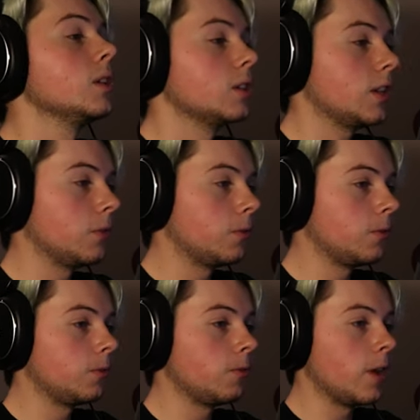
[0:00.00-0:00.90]
Safe.
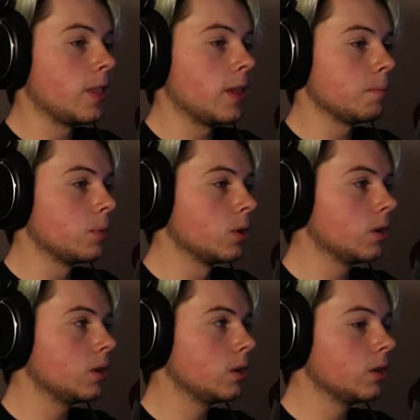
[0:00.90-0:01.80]
And then
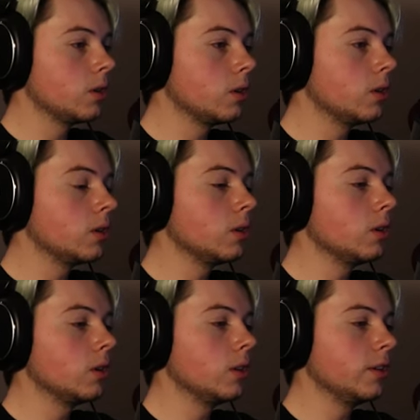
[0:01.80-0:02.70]

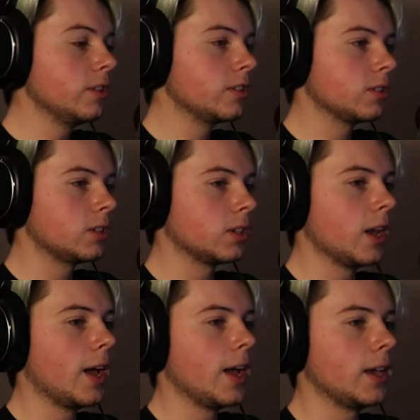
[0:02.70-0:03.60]
push.
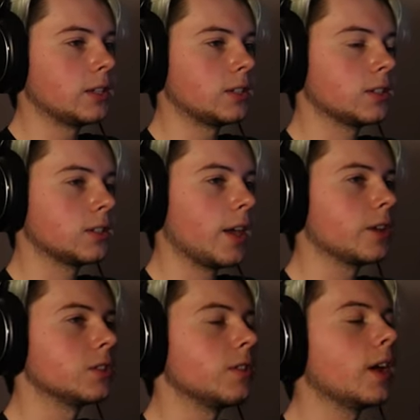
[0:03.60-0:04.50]
Nice. That
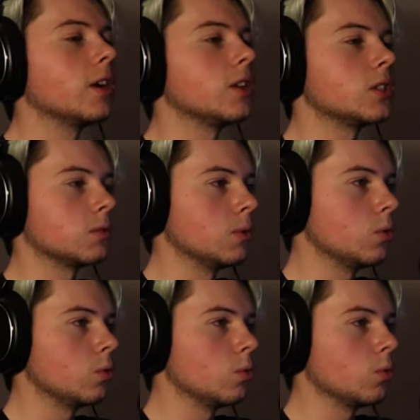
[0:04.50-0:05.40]
was very
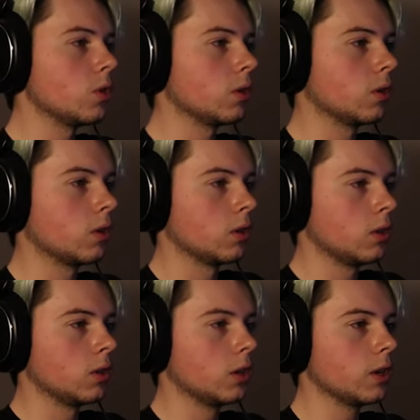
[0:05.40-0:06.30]
smooth.
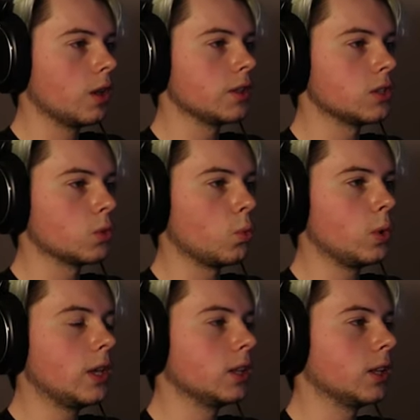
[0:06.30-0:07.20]
Look at all these
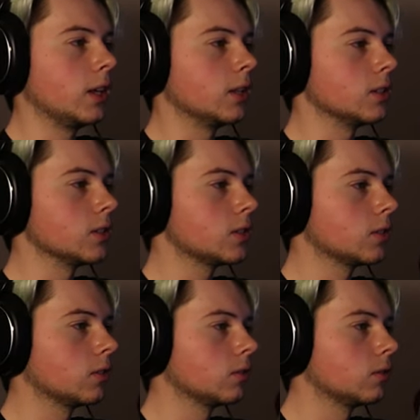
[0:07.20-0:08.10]
weaklings
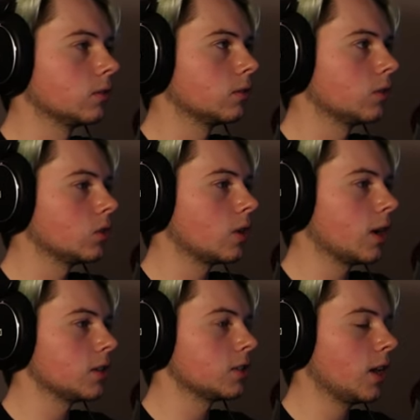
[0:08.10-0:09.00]

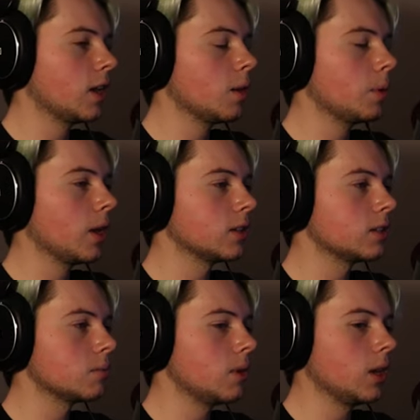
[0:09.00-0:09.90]
trying to stand up
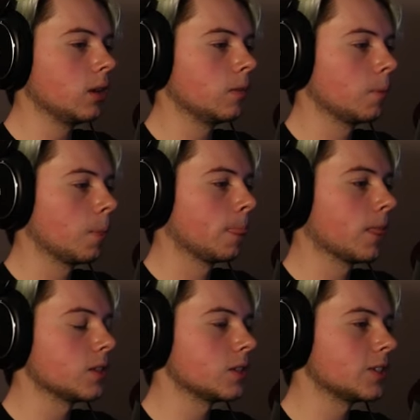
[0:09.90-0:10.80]
against me.
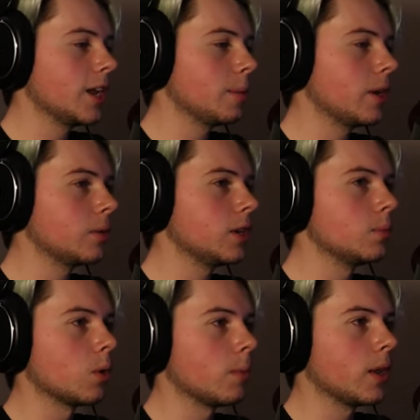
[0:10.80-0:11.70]
It's a shame I don't need
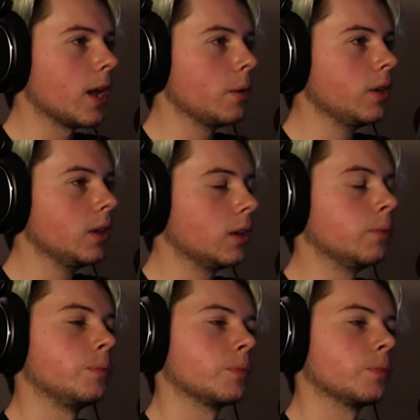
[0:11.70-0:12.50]
more money. I really